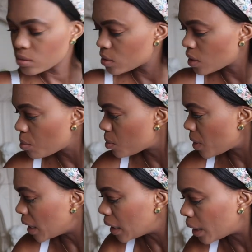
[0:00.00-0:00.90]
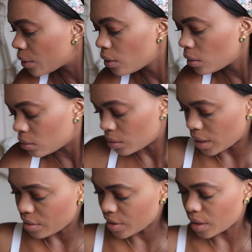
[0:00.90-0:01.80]
Did I bring my highlighter? Oh
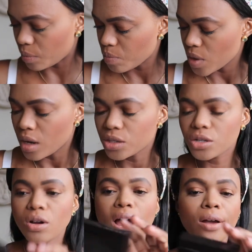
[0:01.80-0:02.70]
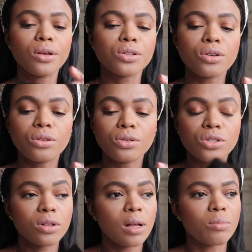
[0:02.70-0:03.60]
yeah, right here. So I also
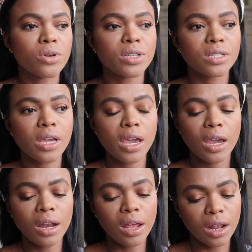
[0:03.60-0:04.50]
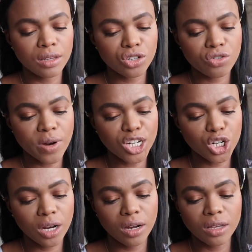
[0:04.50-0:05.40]
use Mercier in
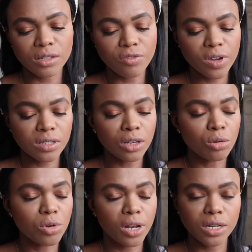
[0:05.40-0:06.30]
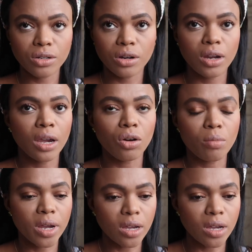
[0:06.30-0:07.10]
Indiscretion. It's a face illuminator, and oh my